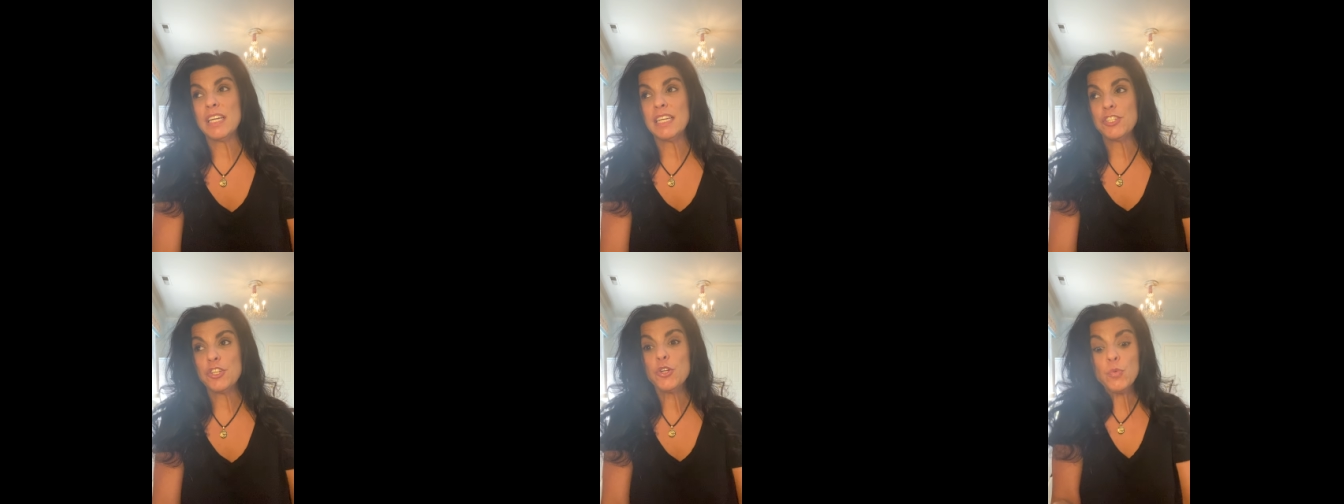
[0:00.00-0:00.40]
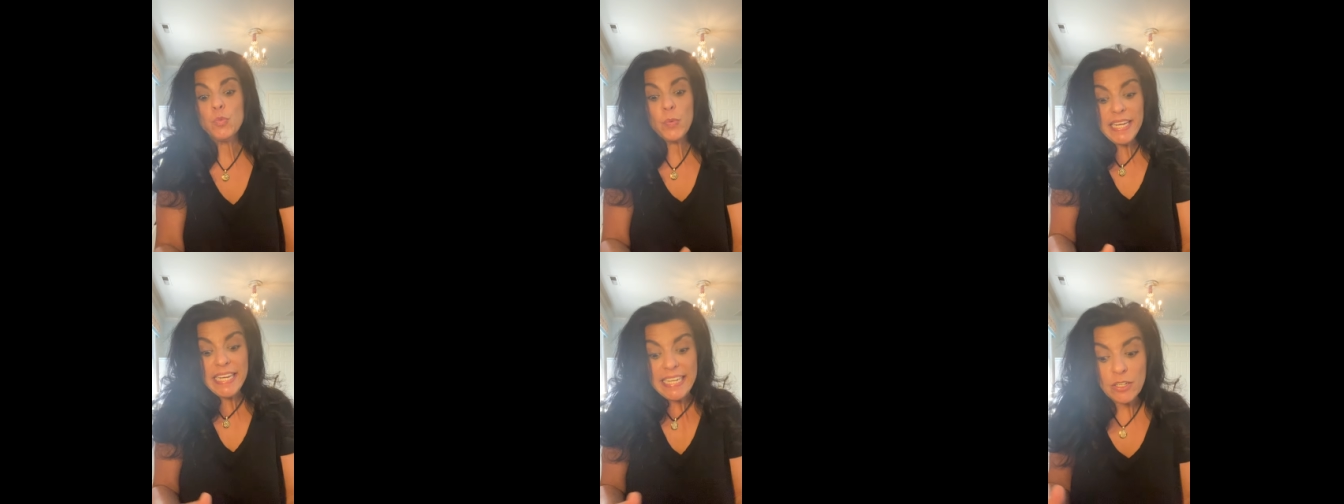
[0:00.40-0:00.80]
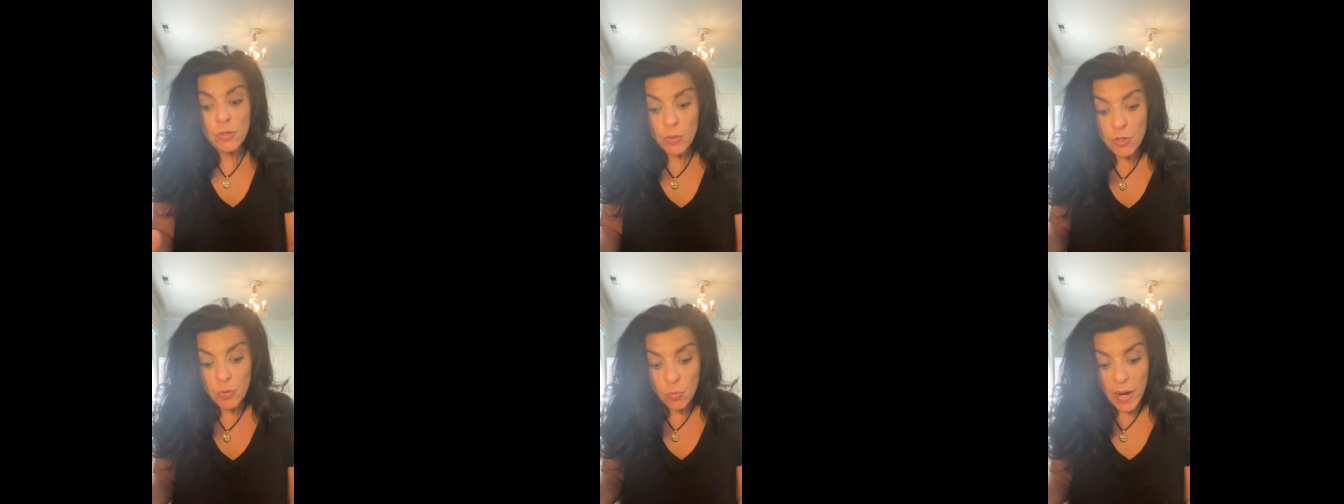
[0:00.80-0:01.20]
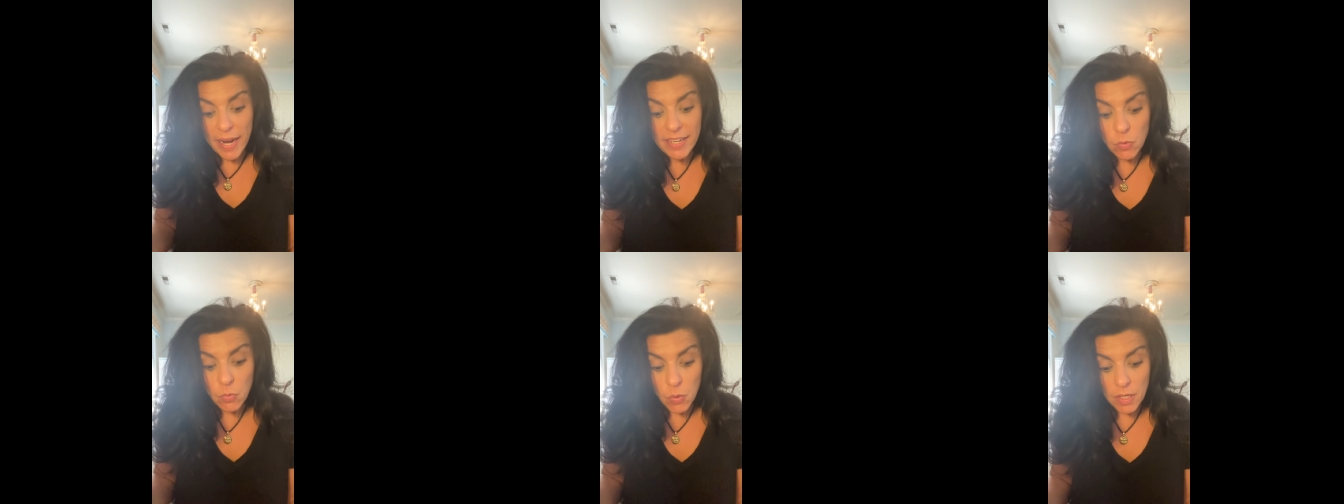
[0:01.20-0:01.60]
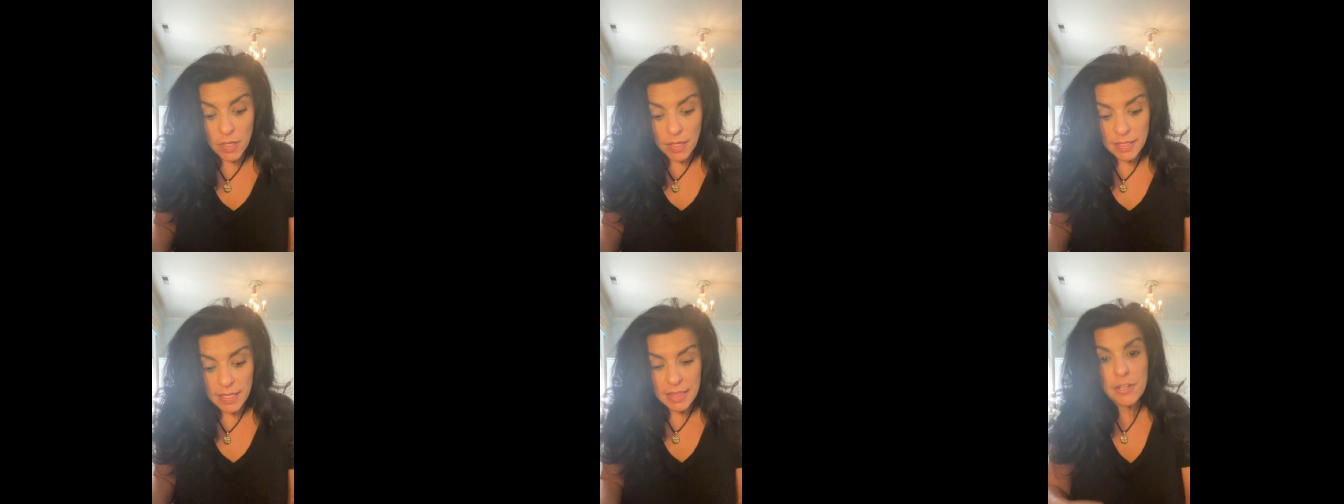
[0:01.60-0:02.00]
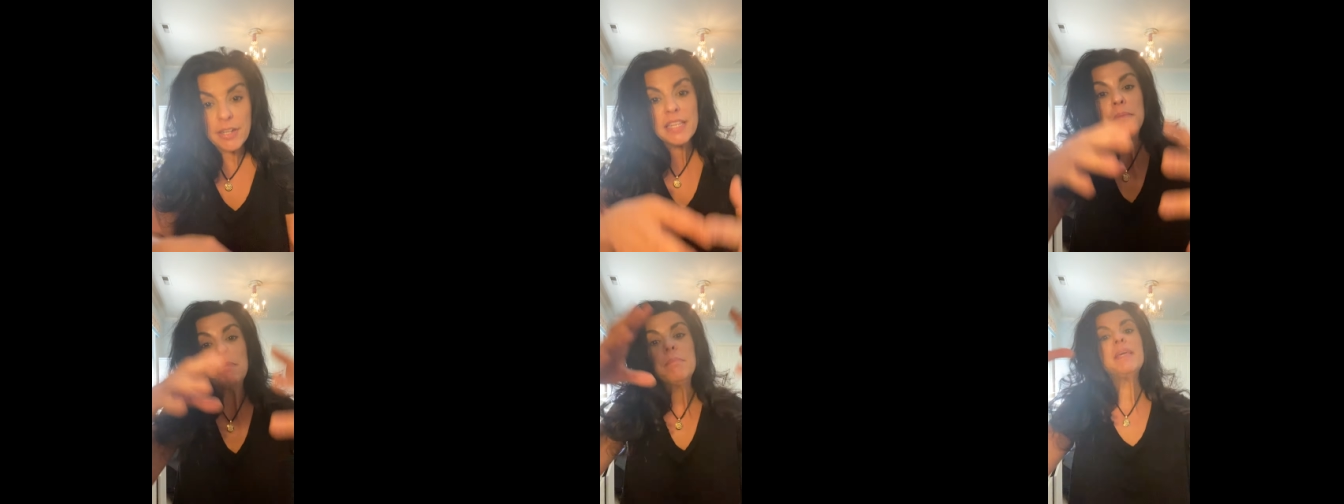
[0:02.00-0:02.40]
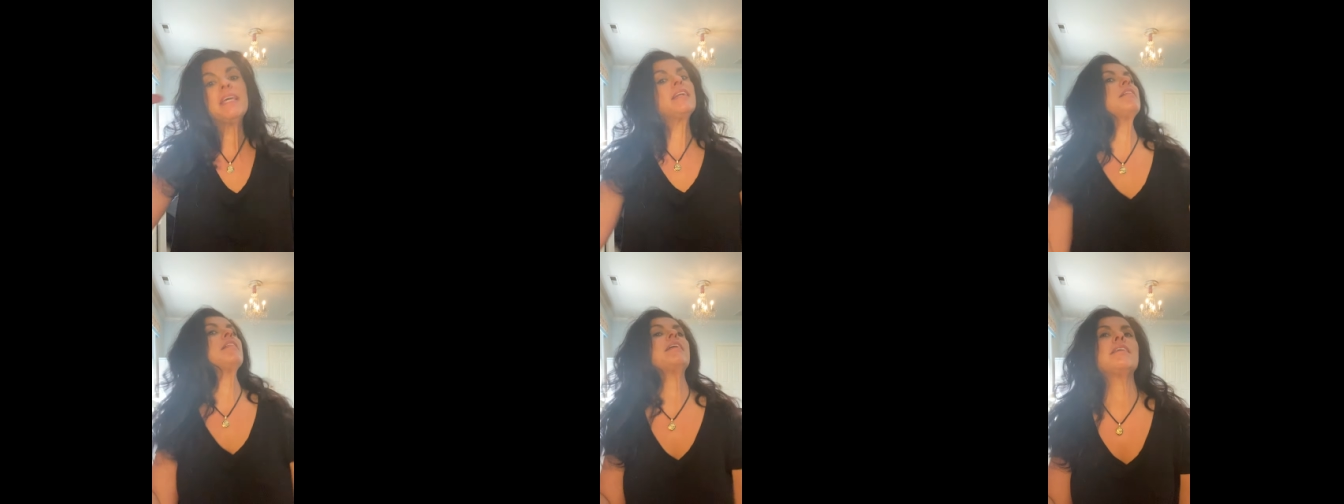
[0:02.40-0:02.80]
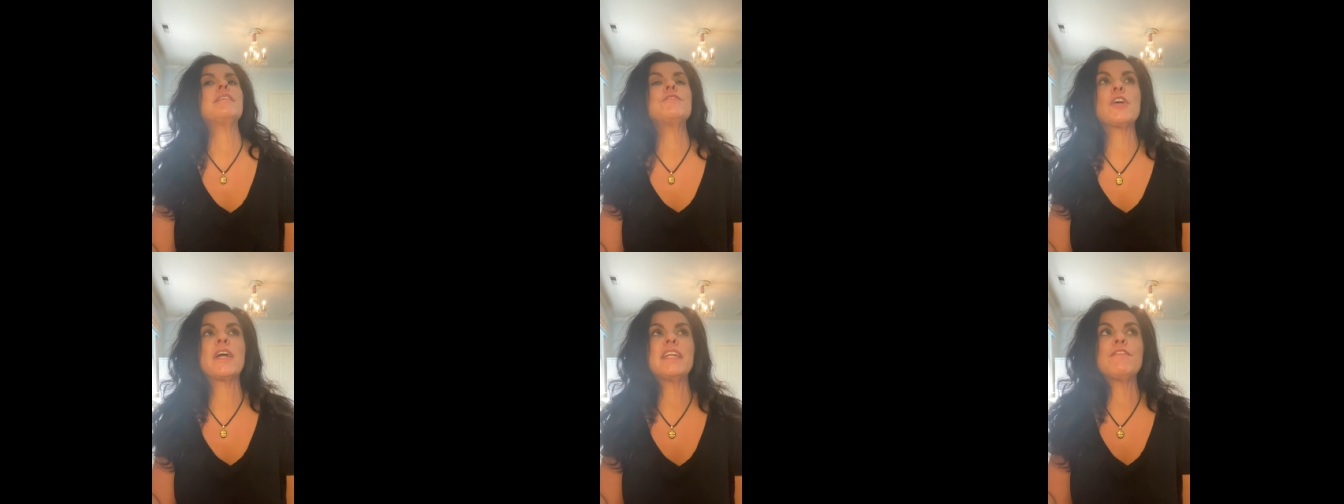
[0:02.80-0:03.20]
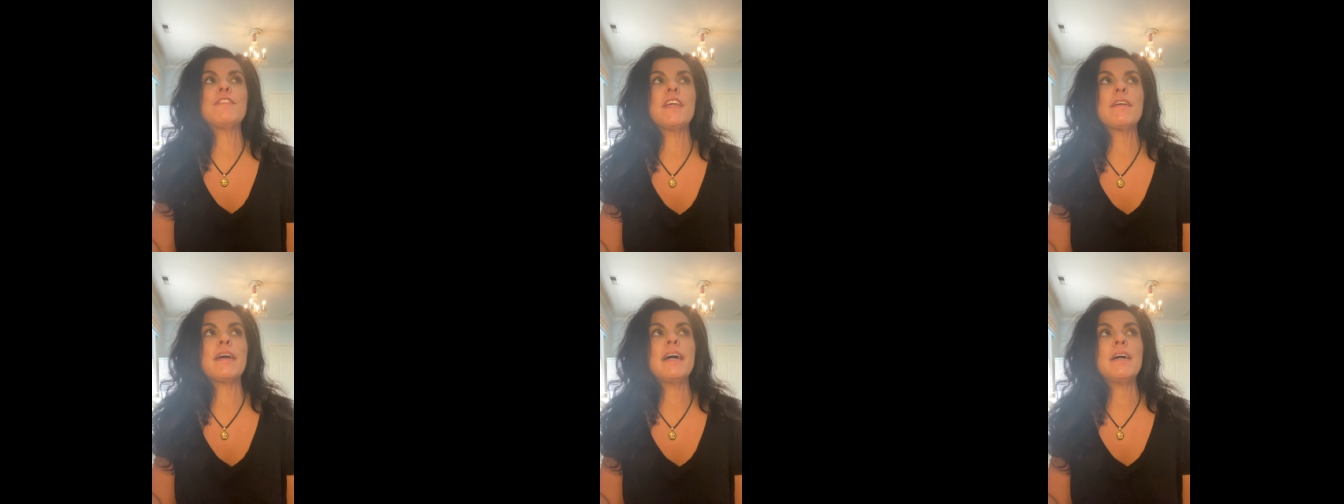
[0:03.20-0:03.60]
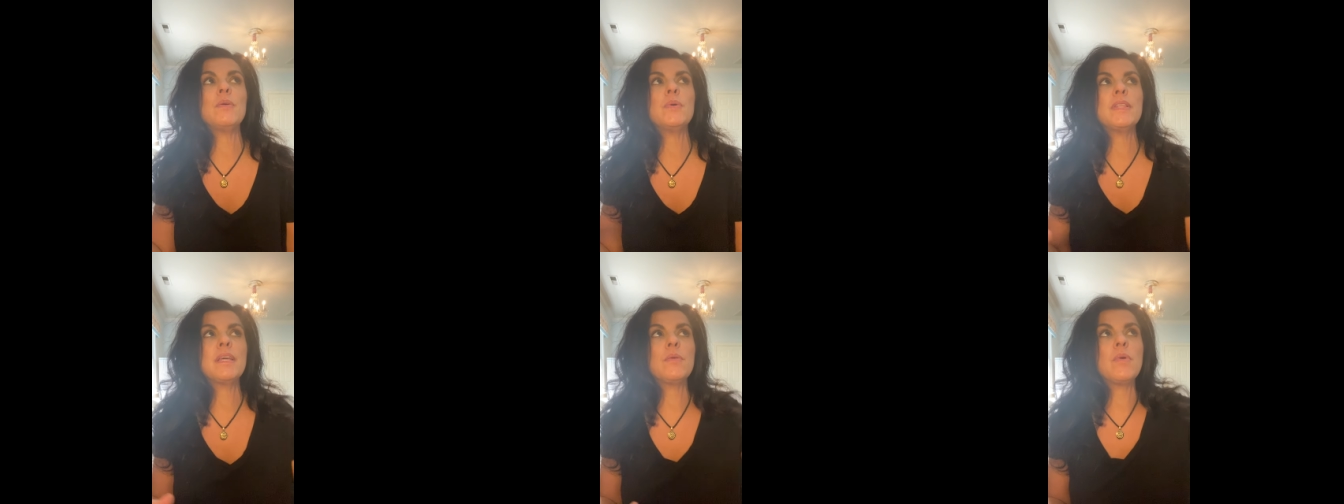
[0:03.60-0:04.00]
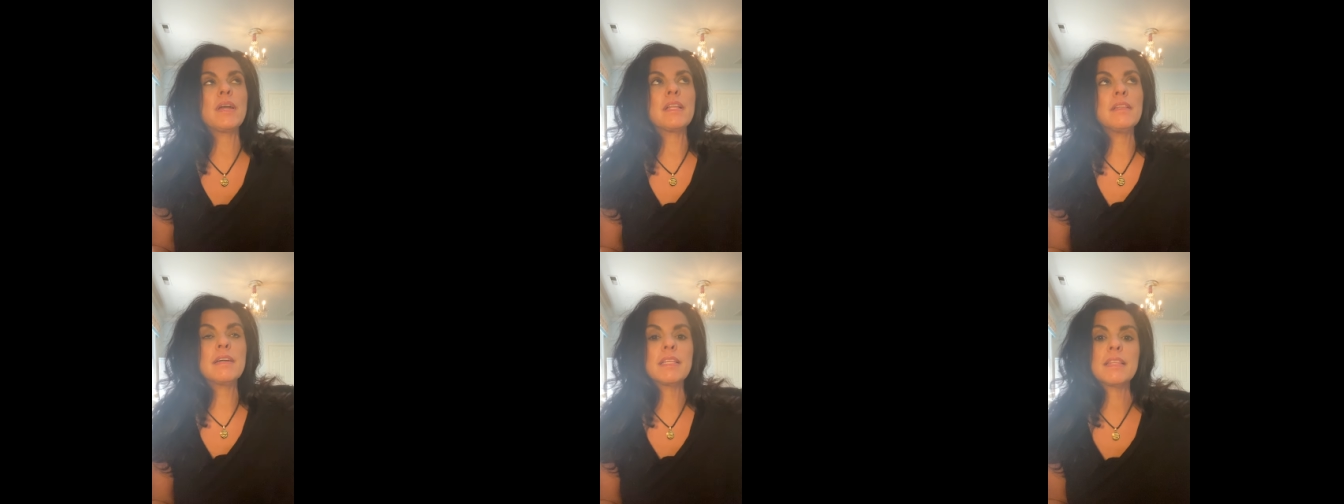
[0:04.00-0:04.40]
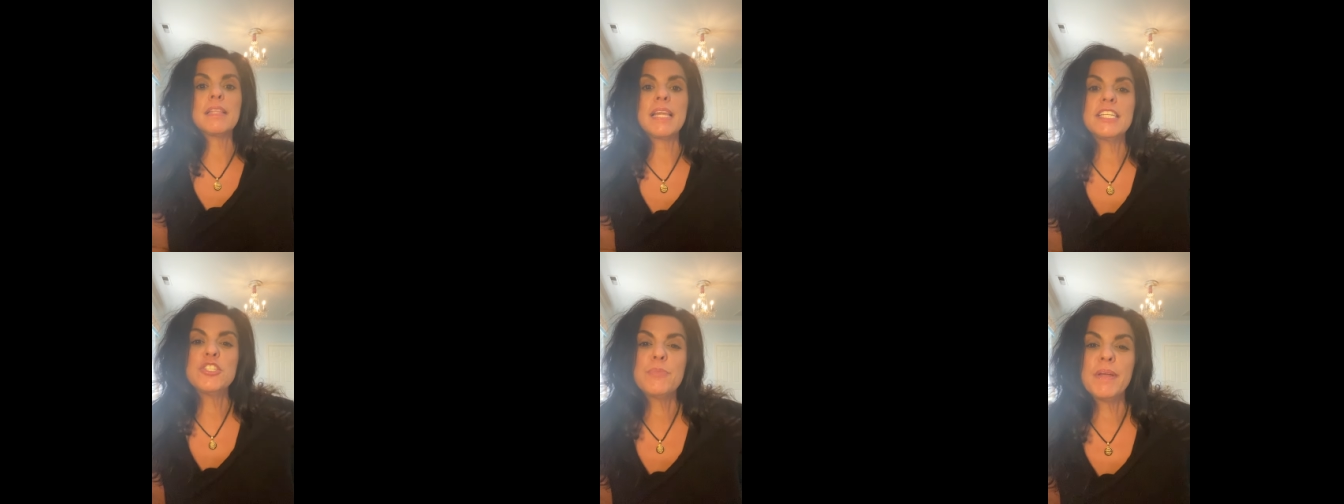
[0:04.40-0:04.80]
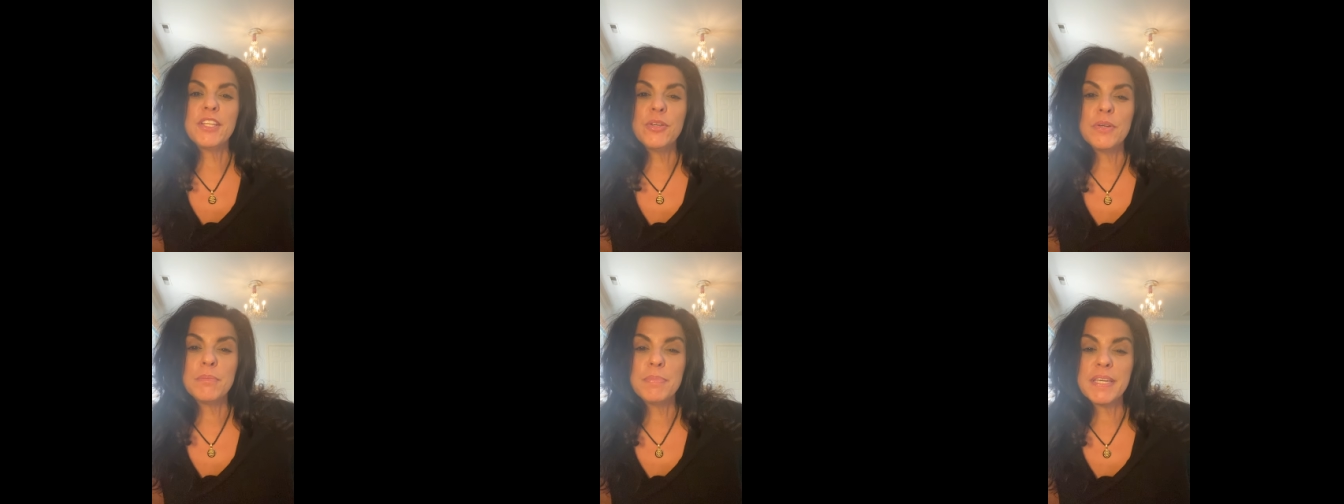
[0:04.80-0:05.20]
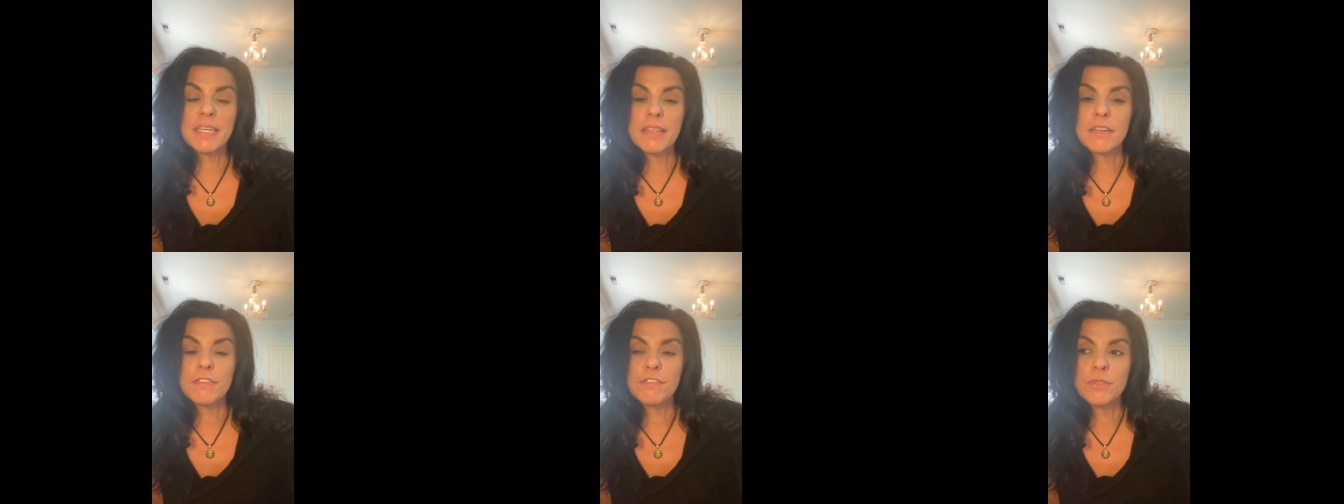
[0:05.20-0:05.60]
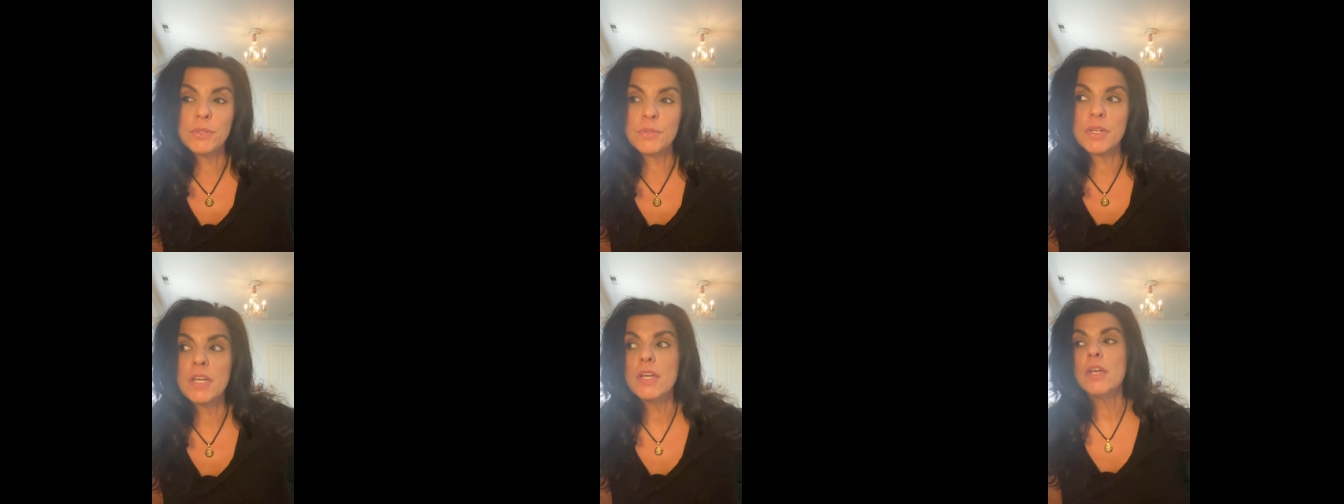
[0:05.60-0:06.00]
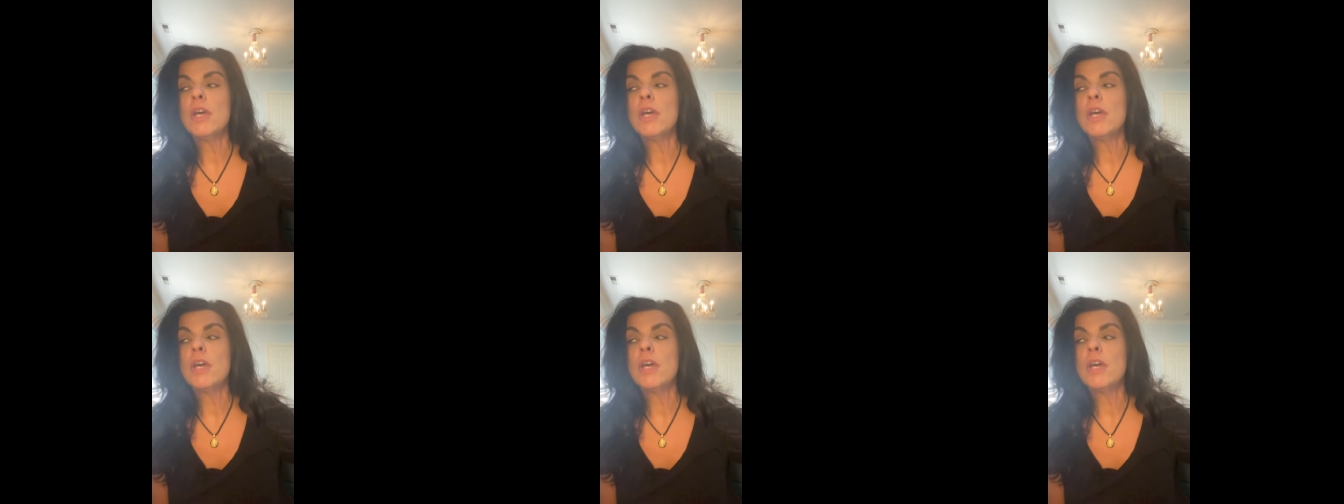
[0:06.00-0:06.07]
to read or to write a word that they're in the middle of trying to figure out when they want to look at the lunch menu and pick their food,